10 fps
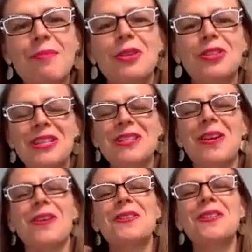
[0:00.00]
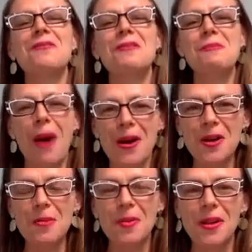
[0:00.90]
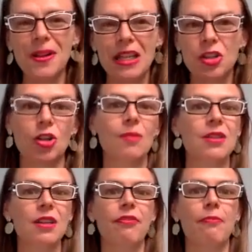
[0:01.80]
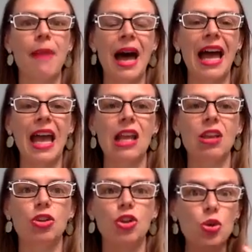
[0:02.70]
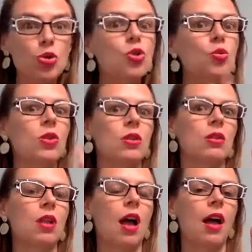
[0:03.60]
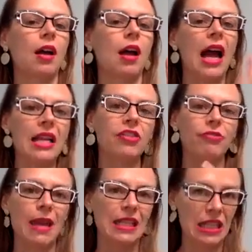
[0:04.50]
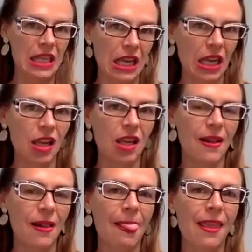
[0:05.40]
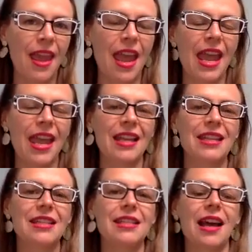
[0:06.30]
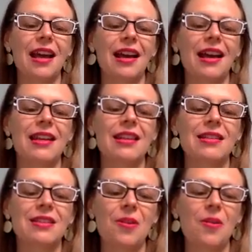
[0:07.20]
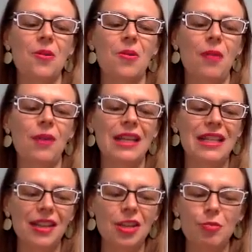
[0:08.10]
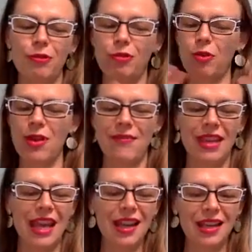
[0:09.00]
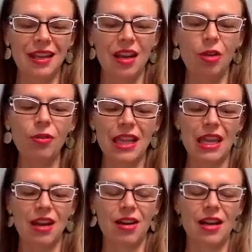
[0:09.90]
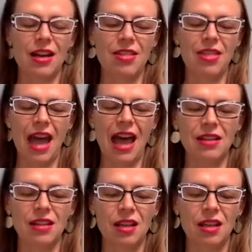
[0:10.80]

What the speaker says: but she's also remarkable in terms of my usual kind of mentee. And so I want to tell you before we even get going here that